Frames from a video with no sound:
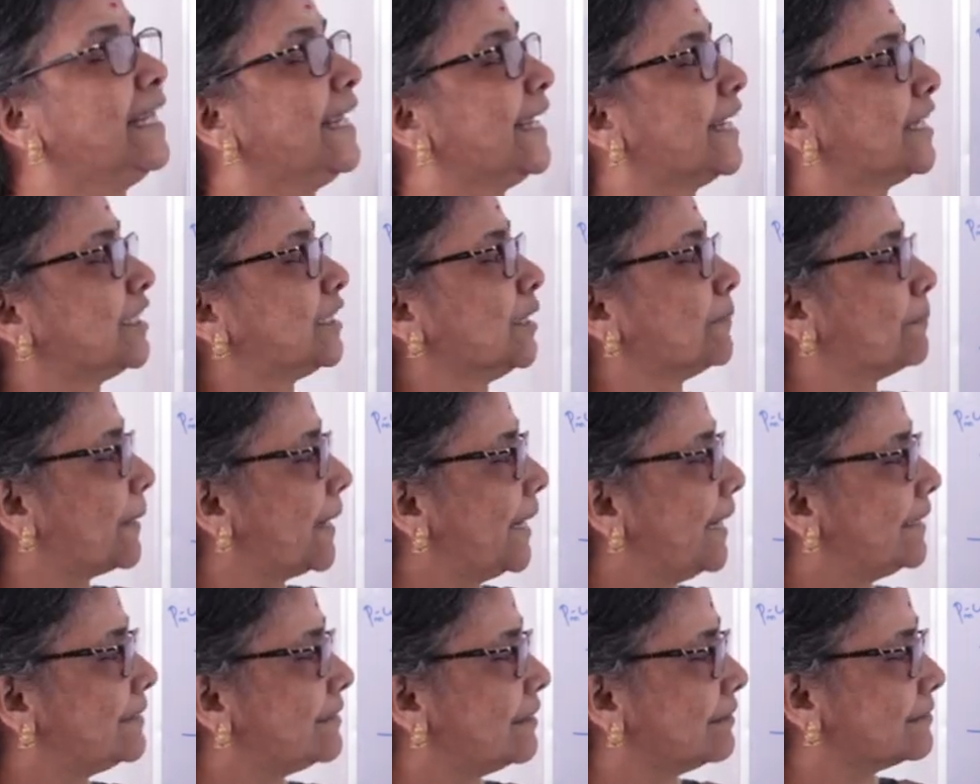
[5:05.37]
If the
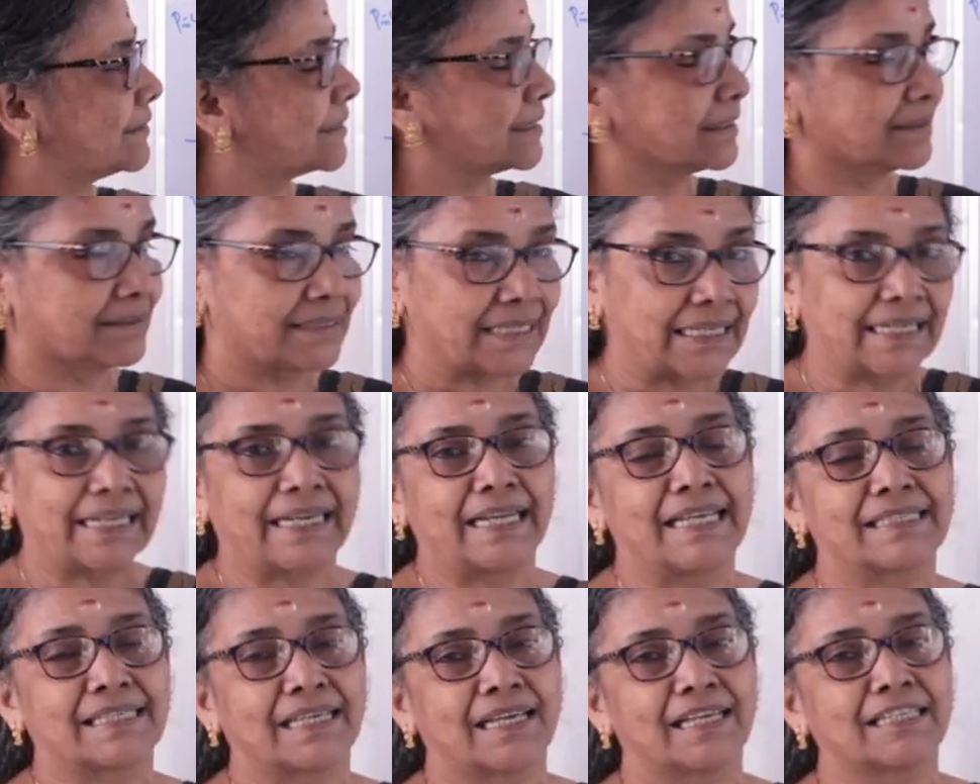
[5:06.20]
price
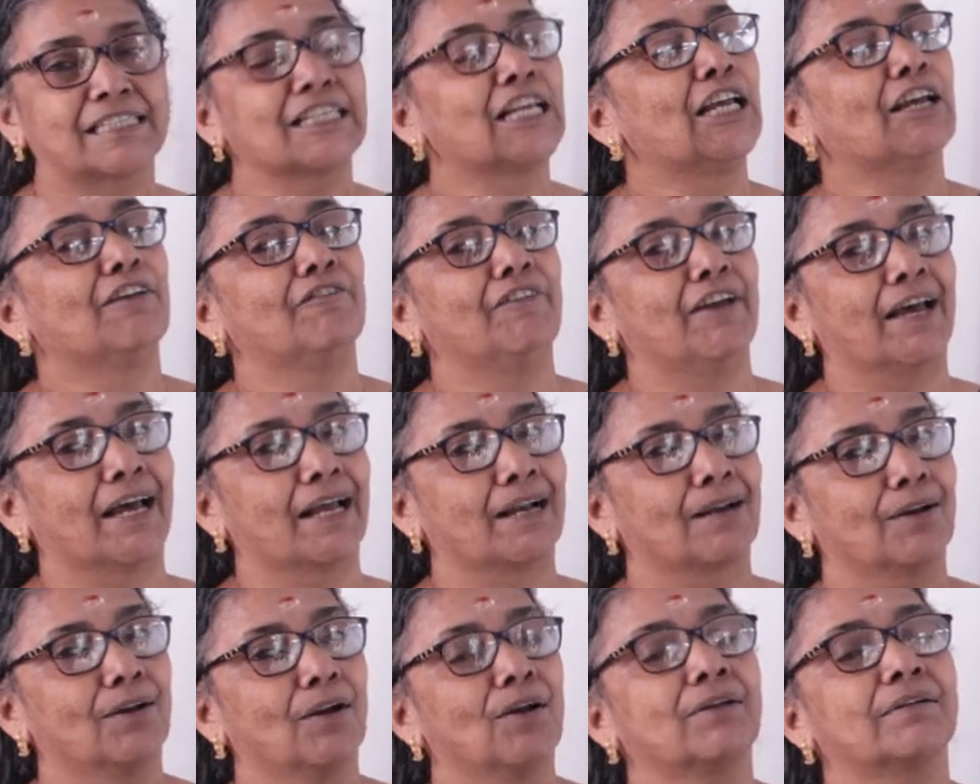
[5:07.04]
decreases, we are
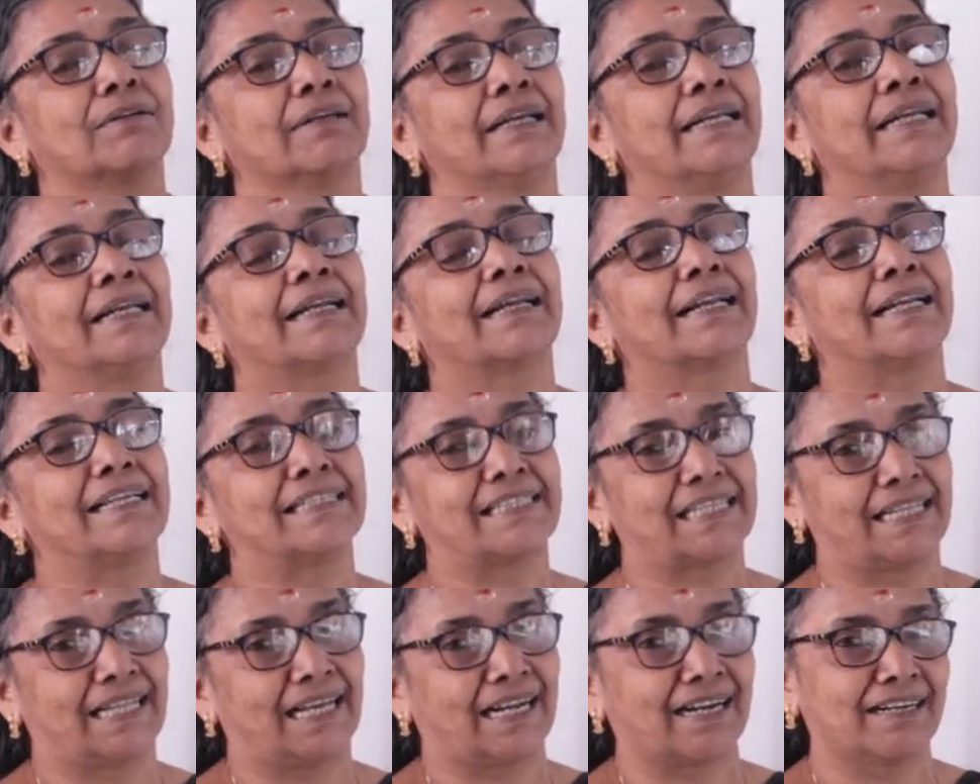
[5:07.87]
not
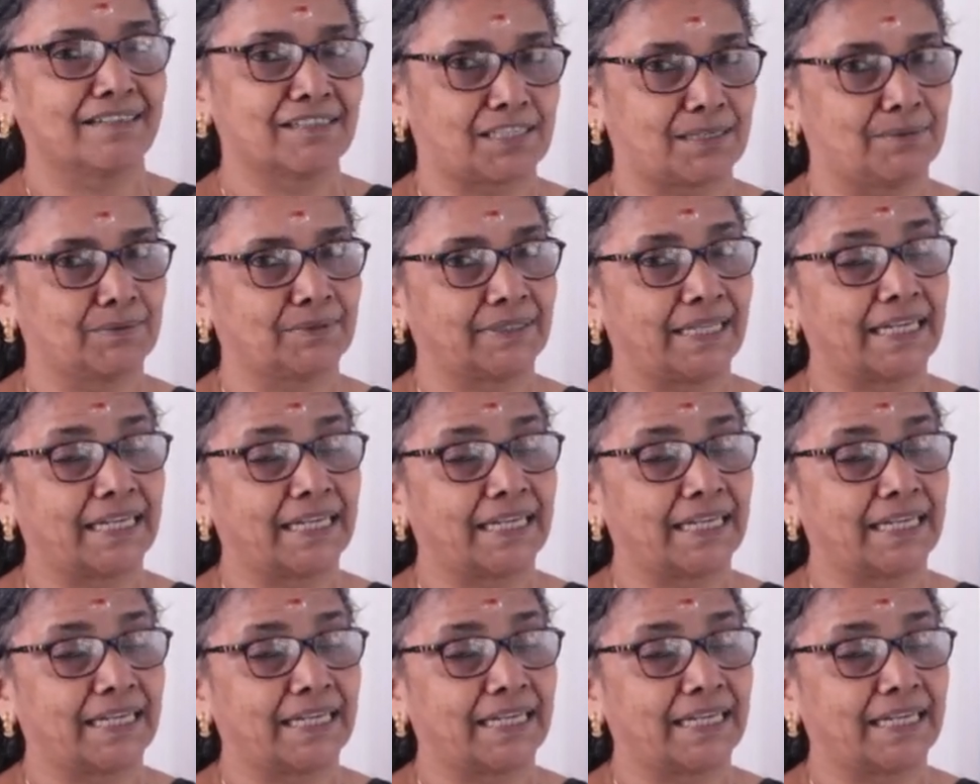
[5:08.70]
increasing the consumption.